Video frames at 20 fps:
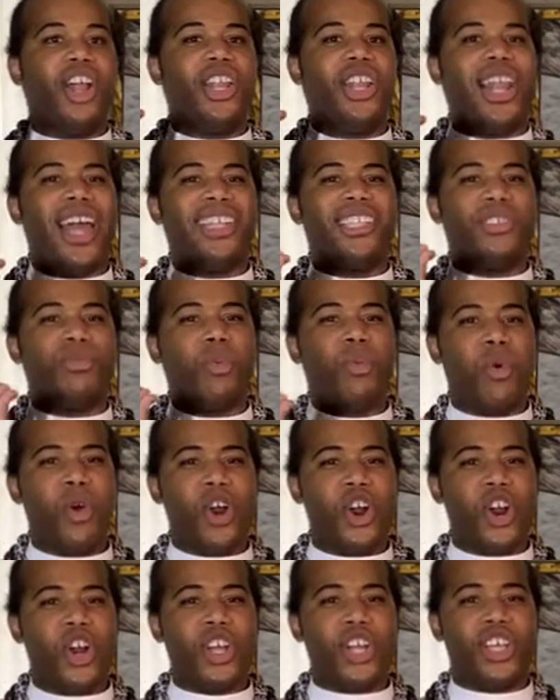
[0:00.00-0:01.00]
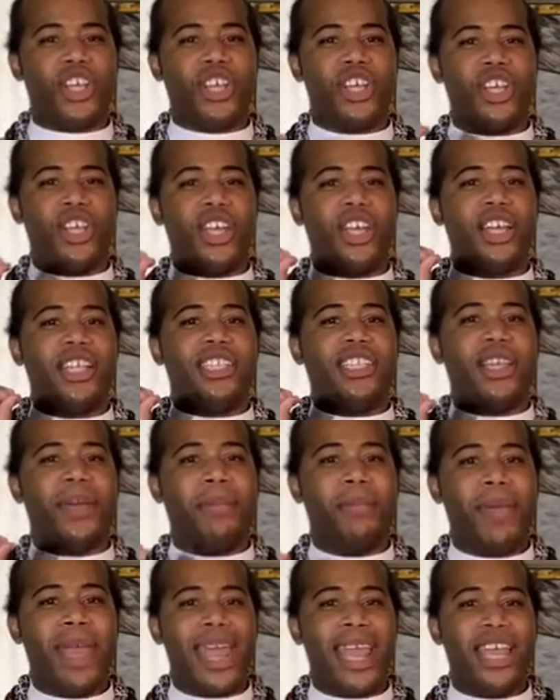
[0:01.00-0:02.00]
let's work to
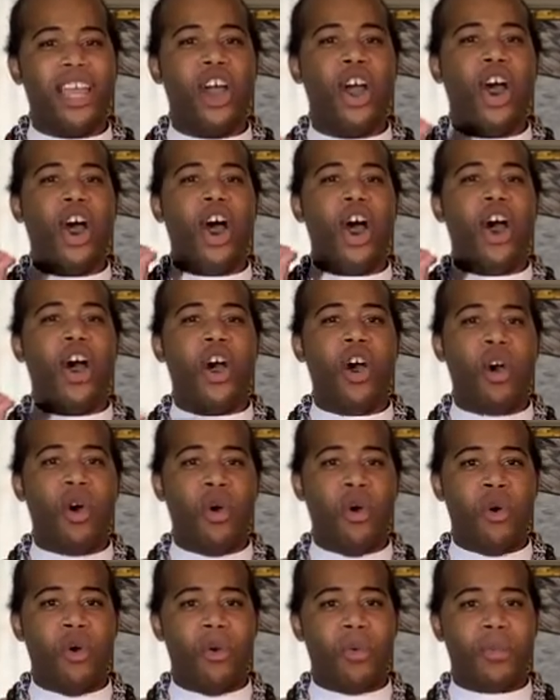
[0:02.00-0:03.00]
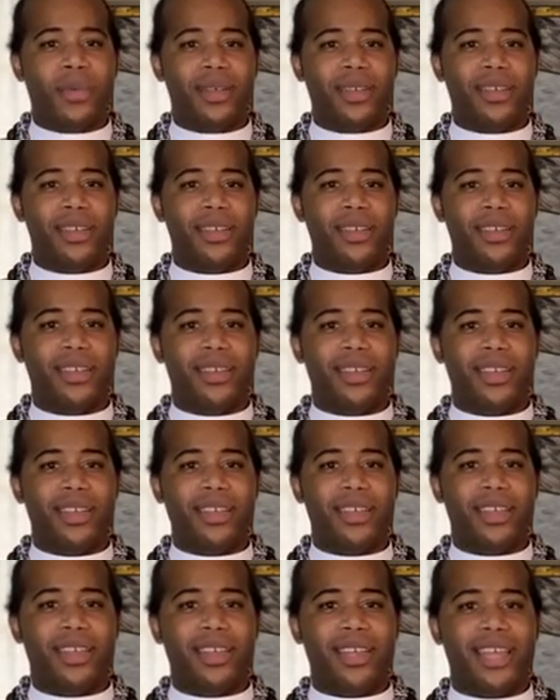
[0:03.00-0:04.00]
make home
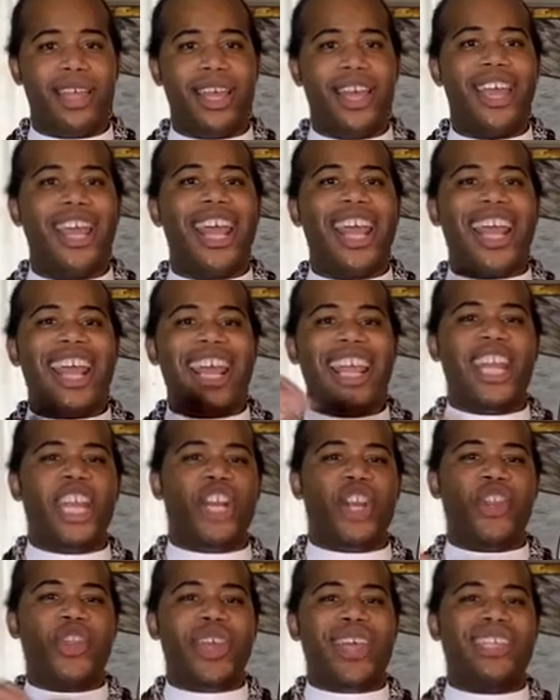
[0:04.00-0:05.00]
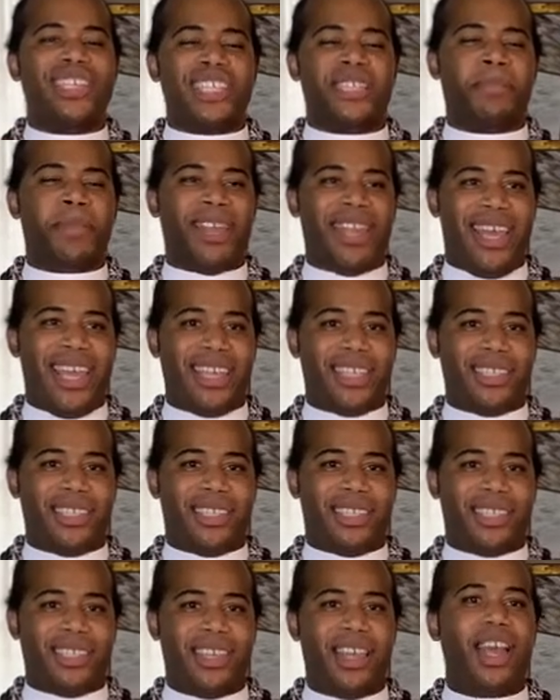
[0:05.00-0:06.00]
in this
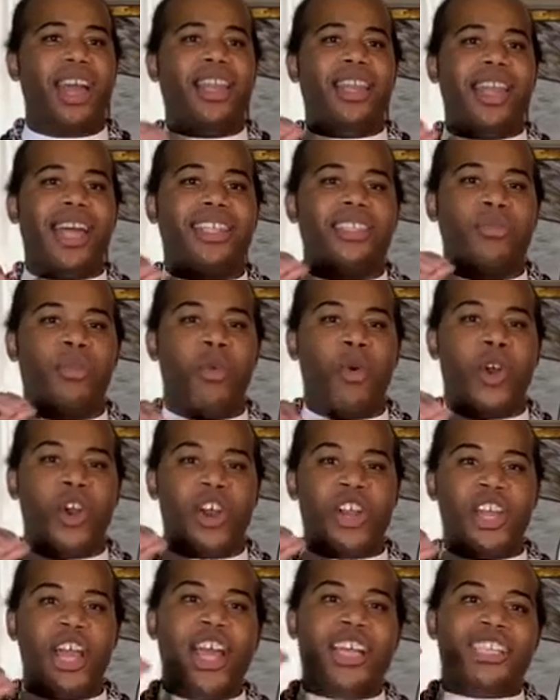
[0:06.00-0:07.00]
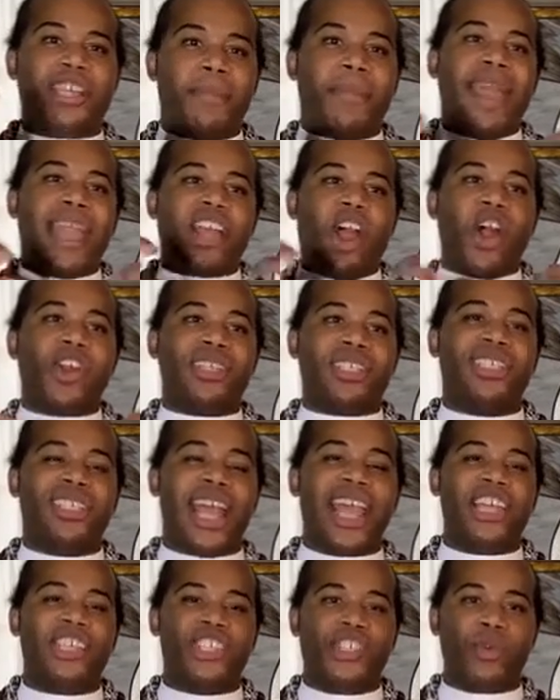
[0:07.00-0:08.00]
place. Let's work to make our
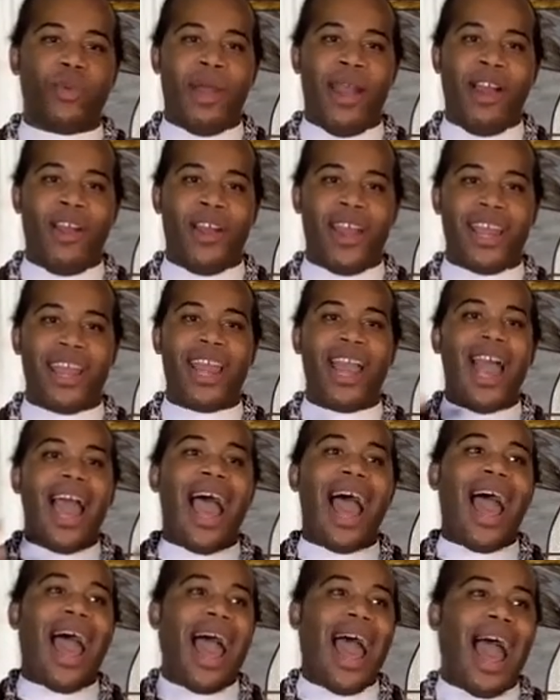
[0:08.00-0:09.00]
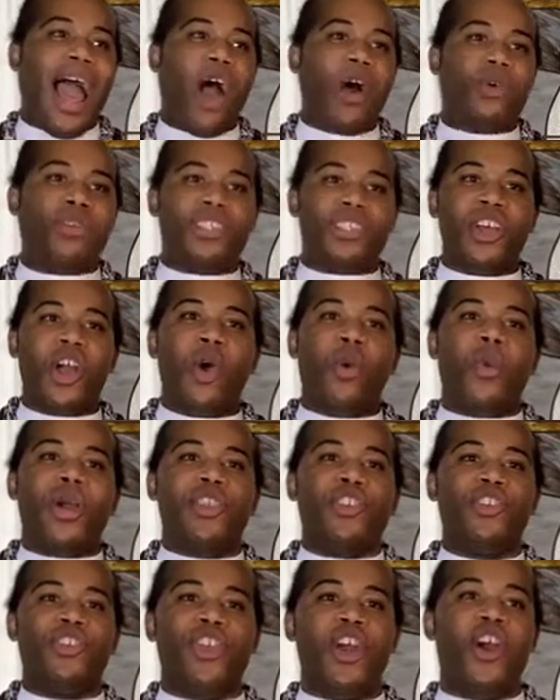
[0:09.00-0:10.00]
sanctuary a house
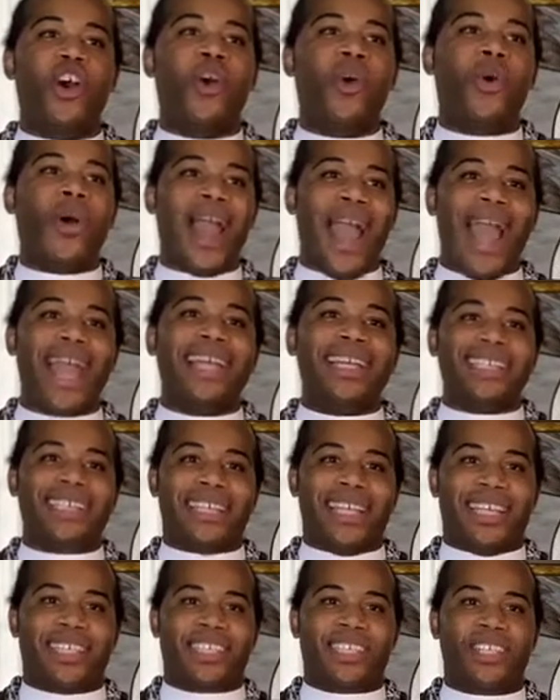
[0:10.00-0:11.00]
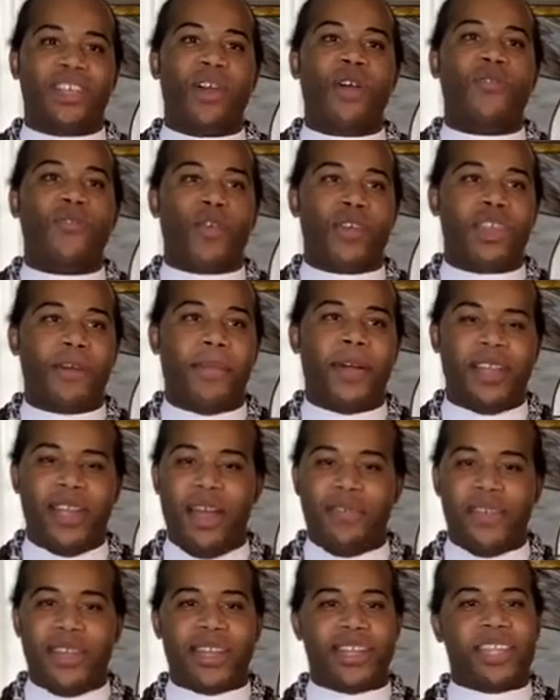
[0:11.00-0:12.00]
with no exits for the
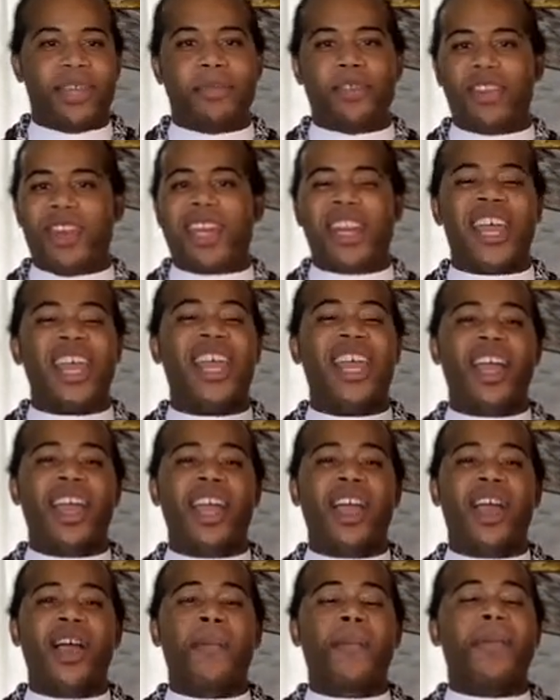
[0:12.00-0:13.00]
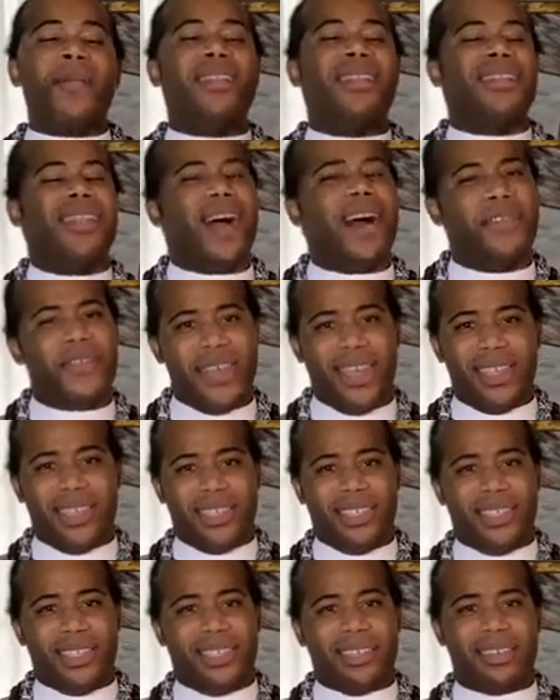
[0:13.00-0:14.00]
beloved community.
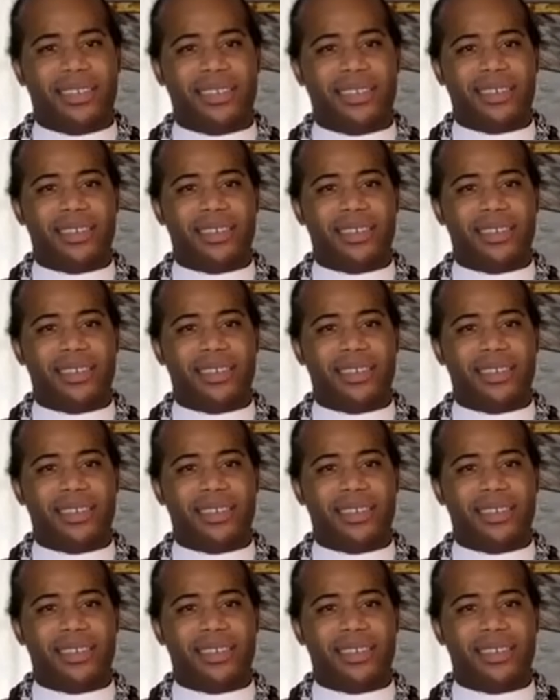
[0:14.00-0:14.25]
Beloveds,